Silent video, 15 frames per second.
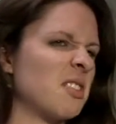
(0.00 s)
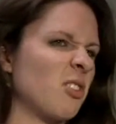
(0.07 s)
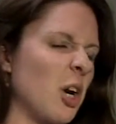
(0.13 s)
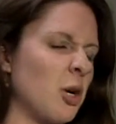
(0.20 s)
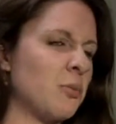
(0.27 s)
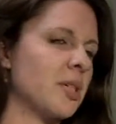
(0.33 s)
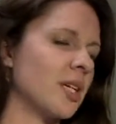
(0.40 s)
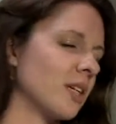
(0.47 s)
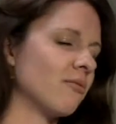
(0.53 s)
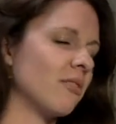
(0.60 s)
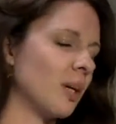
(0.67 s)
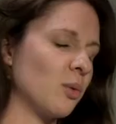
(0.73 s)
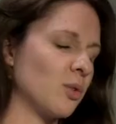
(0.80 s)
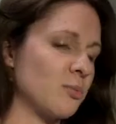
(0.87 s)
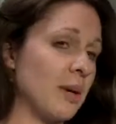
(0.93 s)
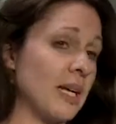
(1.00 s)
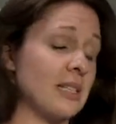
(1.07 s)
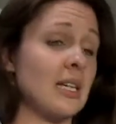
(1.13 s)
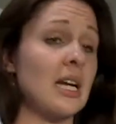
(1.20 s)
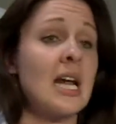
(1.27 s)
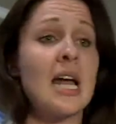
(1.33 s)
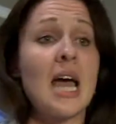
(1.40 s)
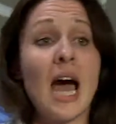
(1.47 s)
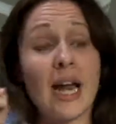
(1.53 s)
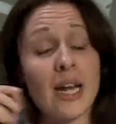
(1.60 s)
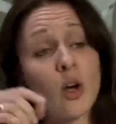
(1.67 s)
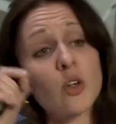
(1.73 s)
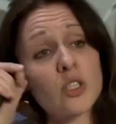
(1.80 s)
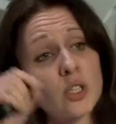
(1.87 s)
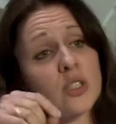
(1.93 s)
groped, and it really wasn't pleasant. And I
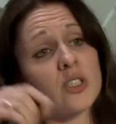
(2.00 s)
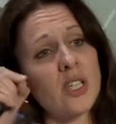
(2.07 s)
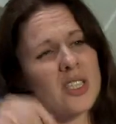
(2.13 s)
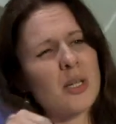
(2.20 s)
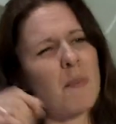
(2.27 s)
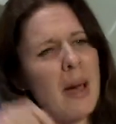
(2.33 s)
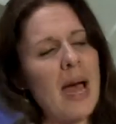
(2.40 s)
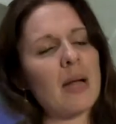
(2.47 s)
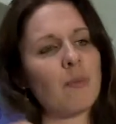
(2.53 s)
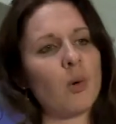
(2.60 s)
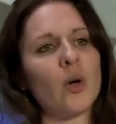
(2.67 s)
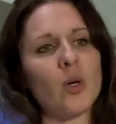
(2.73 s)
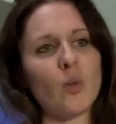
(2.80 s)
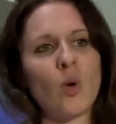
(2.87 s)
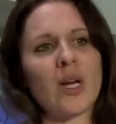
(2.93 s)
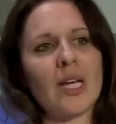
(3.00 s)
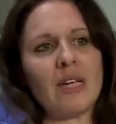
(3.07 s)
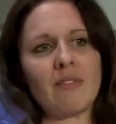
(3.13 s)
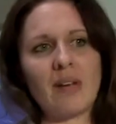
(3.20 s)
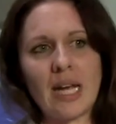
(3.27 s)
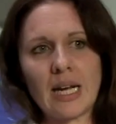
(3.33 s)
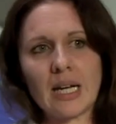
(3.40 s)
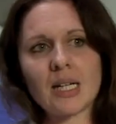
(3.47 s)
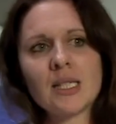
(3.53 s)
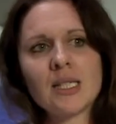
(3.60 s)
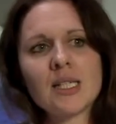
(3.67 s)
got to such a bad point one evening